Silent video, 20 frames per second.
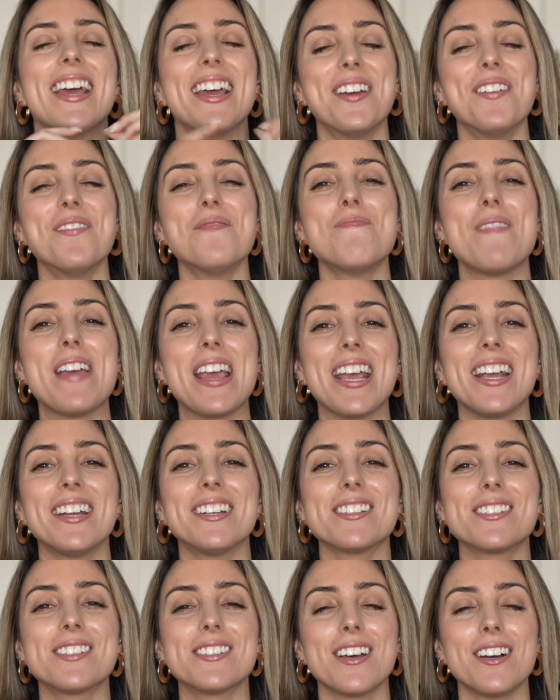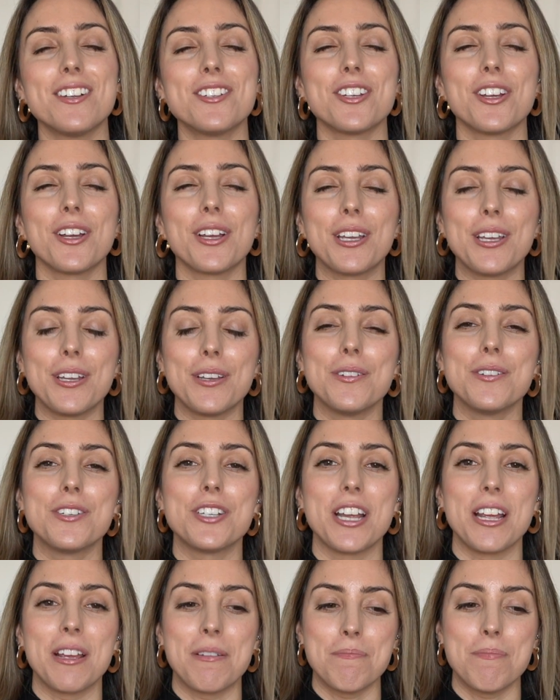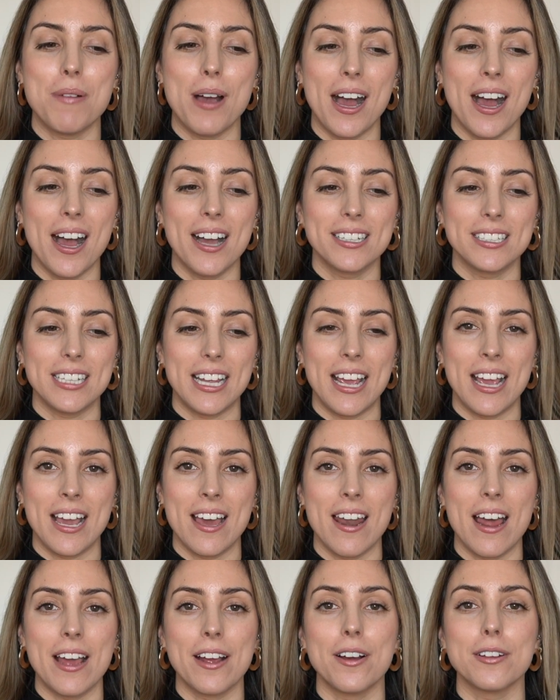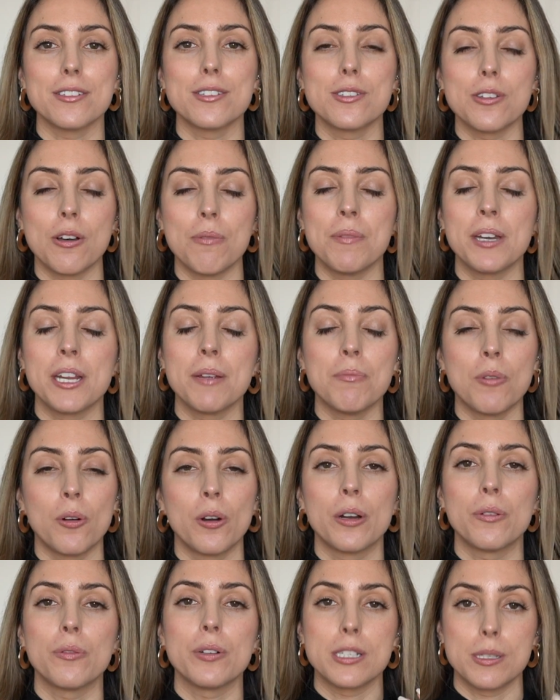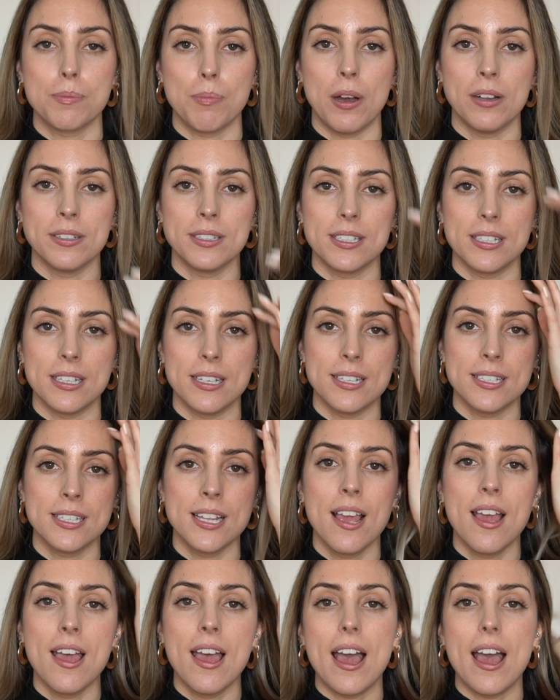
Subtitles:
it made such a huge impact and I got so many more responses.